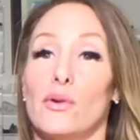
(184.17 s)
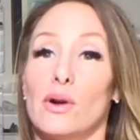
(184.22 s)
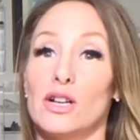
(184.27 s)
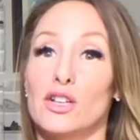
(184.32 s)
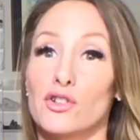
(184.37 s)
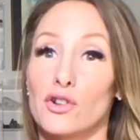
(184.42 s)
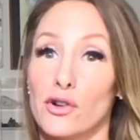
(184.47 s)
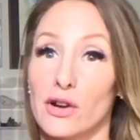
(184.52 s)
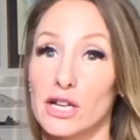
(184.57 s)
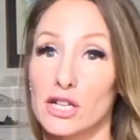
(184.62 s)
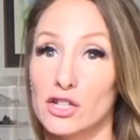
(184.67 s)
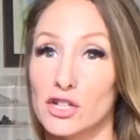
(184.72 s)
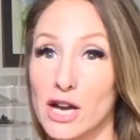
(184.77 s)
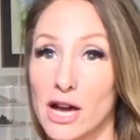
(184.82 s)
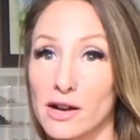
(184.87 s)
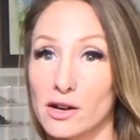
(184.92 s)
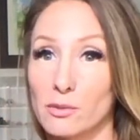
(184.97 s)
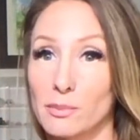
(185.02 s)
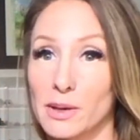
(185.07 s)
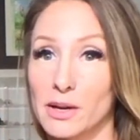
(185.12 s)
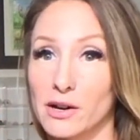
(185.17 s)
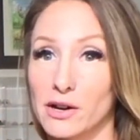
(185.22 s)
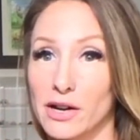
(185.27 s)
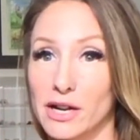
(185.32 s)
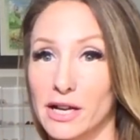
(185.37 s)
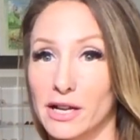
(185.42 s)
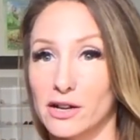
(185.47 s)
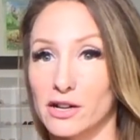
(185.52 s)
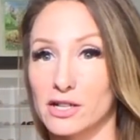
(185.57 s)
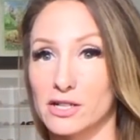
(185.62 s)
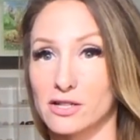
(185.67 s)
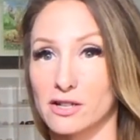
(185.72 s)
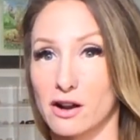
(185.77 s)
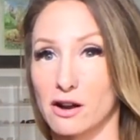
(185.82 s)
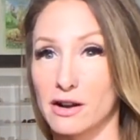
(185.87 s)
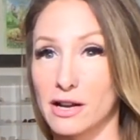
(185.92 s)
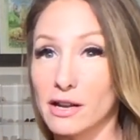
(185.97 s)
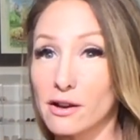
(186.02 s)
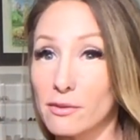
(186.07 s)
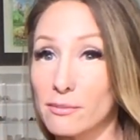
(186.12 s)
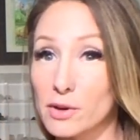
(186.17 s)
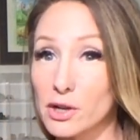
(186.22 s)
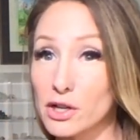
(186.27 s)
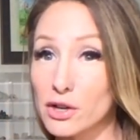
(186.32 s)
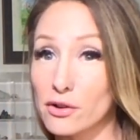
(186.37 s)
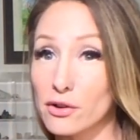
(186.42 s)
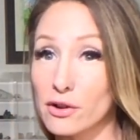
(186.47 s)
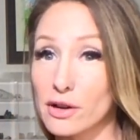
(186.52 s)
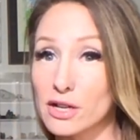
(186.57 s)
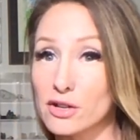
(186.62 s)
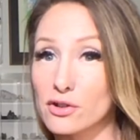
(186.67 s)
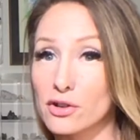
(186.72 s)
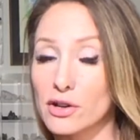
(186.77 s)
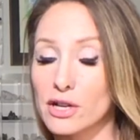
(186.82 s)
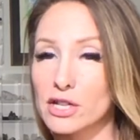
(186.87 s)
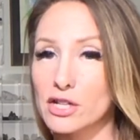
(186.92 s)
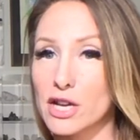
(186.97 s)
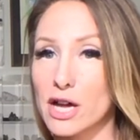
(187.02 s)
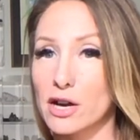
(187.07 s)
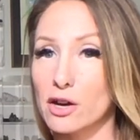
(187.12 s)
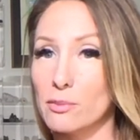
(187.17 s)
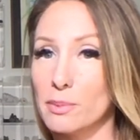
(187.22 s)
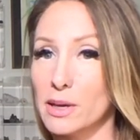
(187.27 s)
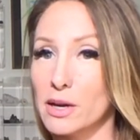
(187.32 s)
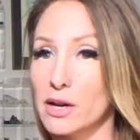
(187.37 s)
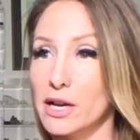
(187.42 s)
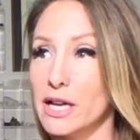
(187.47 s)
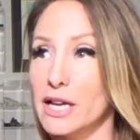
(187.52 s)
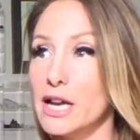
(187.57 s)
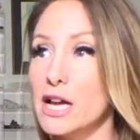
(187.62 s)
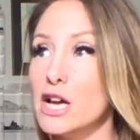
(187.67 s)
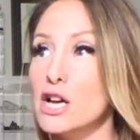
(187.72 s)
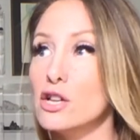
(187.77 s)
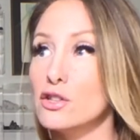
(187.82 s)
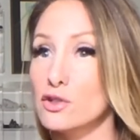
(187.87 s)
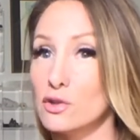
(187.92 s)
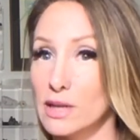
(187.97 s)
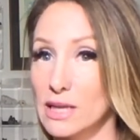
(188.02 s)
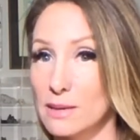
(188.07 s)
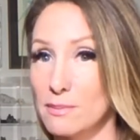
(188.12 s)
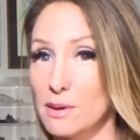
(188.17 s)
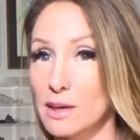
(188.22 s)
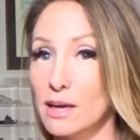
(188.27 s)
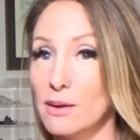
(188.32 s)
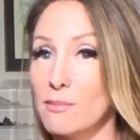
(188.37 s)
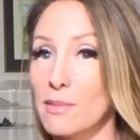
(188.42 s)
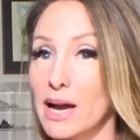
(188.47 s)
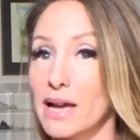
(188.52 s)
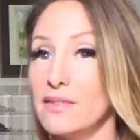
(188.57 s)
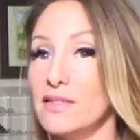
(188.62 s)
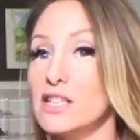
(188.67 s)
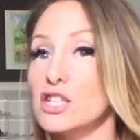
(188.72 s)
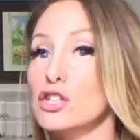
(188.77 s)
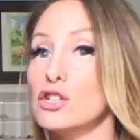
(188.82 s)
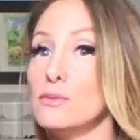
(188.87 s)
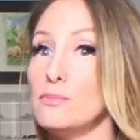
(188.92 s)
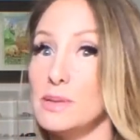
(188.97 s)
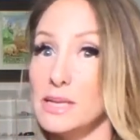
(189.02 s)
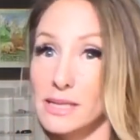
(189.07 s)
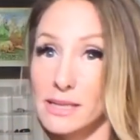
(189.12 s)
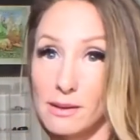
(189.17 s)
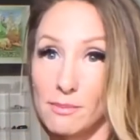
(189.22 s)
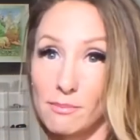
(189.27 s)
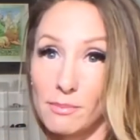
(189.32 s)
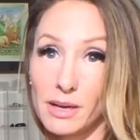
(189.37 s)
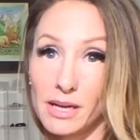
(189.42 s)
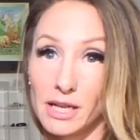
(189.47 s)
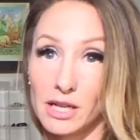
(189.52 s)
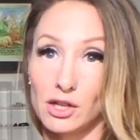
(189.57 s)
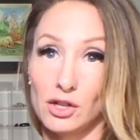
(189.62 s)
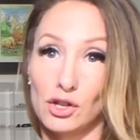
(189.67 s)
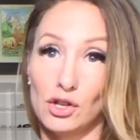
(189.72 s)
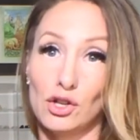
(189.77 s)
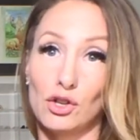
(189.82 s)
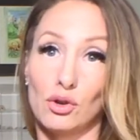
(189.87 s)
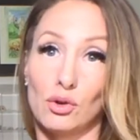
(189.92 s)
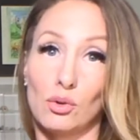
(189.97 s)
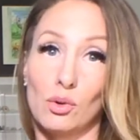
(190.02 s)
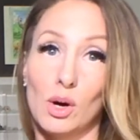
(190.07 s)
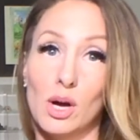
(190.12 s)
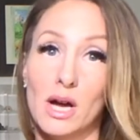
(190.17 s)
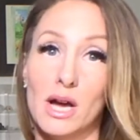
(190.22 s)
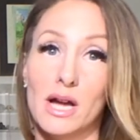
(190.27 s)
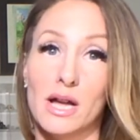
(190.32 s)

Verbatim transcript: Mercury retrograde shadow period or starting a Mercury retrograde shadow period. So keeping in mind this should be somebody new.